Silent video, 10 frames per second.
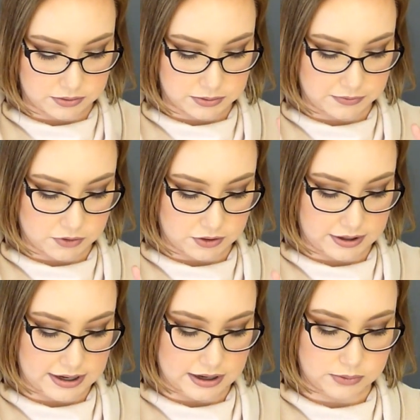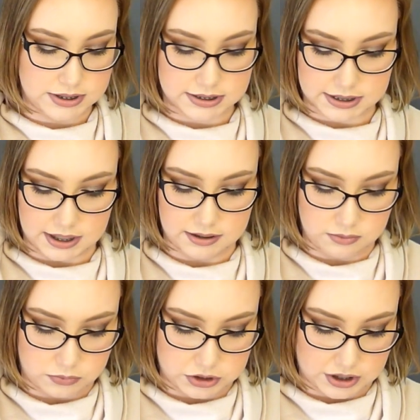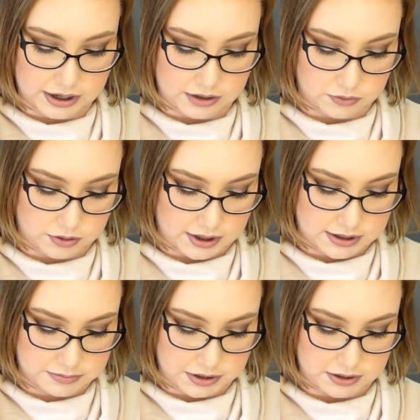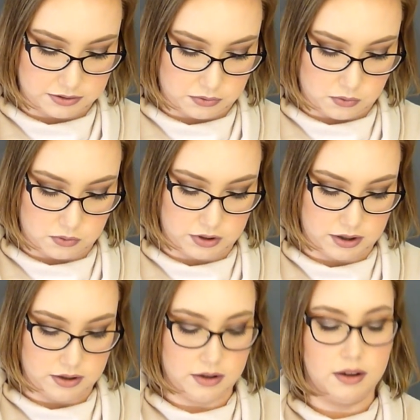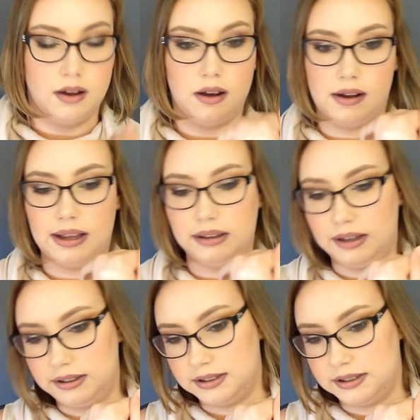So we've got Now and Zen, which I have on as my inner corner highlight.